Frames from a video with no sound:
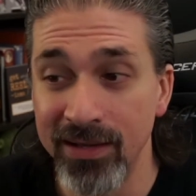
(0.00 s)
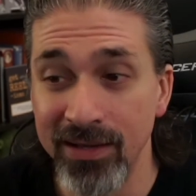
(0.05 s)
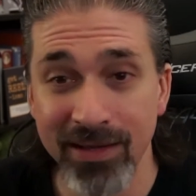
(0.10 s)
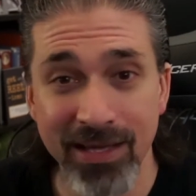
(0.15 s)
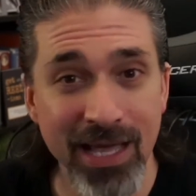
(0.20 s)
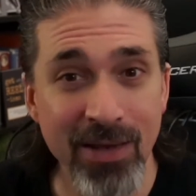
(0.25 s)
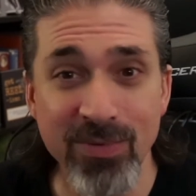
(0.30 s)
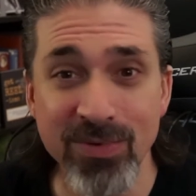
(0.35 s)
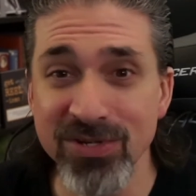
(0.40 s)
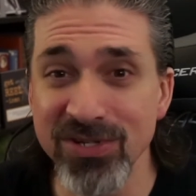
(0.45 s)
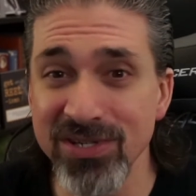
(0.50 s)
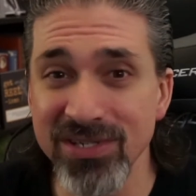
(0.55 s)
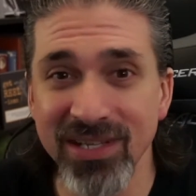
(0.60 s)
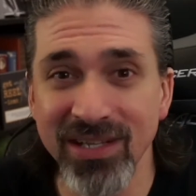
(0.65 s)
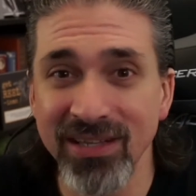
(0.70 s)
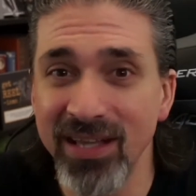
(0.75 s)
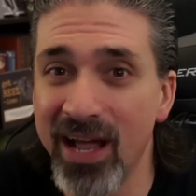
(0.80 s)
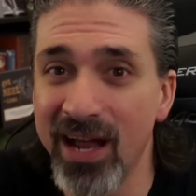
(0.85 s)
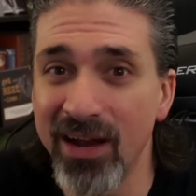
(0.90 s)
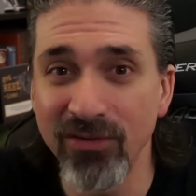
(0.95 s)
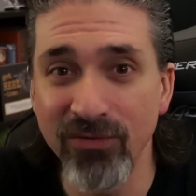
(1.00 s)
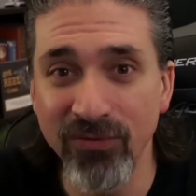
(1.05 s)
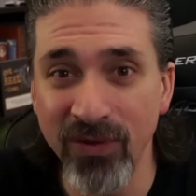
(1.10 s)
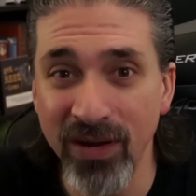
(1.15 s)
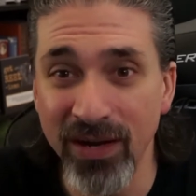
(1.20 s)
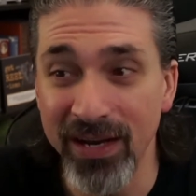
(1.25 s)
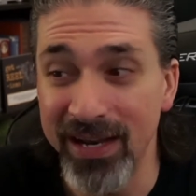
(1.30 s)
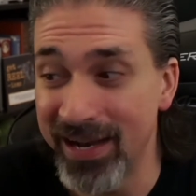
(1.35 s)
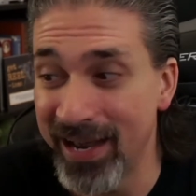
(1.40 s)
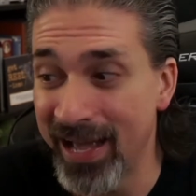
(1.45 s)
It was just a lot of
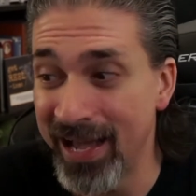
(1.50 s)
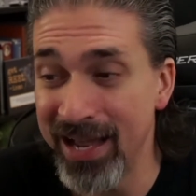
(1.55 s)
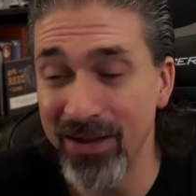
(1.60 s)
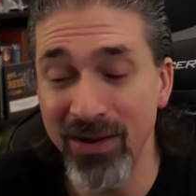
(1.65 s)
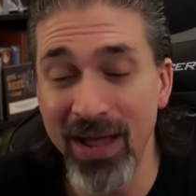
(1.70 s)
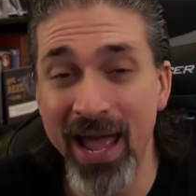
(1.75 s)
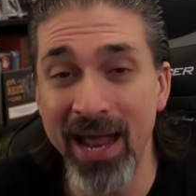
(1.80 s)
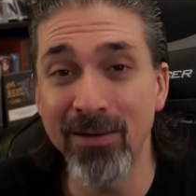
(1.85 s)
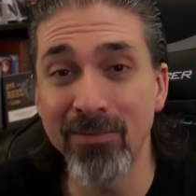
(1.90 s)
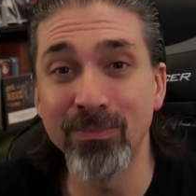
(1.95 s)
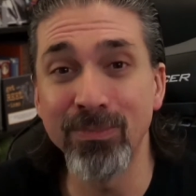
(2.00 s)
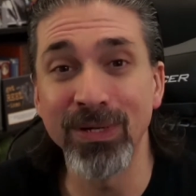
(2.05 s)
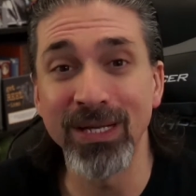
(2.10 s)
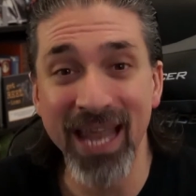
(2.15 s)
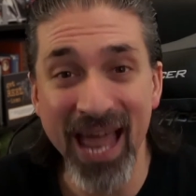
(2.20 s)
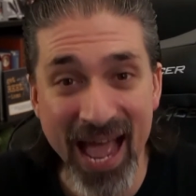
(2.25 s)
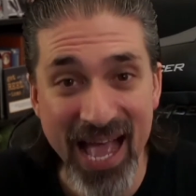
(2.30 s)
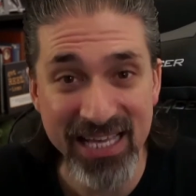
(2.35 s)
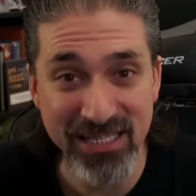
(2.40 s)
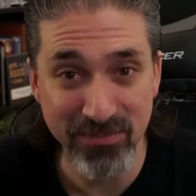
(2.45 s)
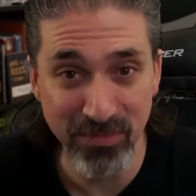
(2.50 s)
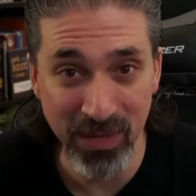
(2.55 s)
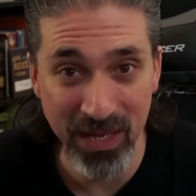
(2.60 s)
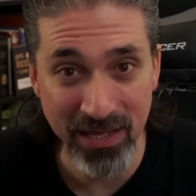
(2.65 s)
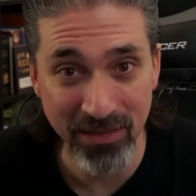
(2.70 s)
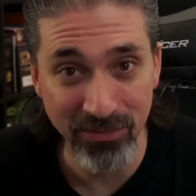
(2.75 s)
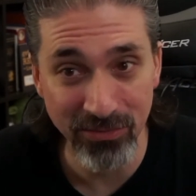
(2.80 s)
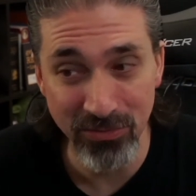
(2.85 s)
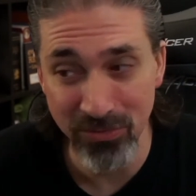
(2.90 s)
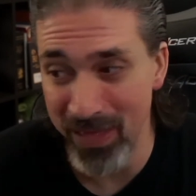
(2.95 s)
fun, and I had a blast
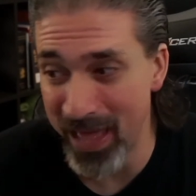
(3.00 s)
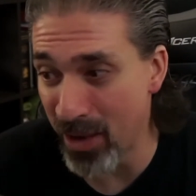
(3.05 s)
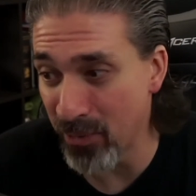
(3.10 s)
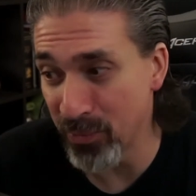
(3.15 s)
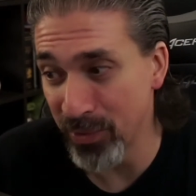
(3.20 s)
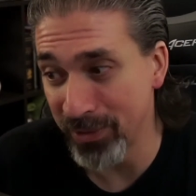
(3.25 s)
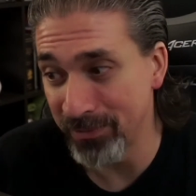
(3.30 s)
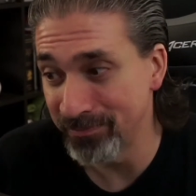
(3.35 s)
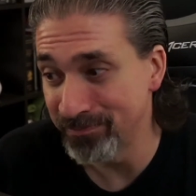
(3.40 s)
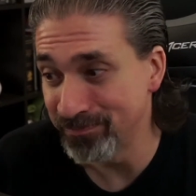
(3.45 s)
playing through that one.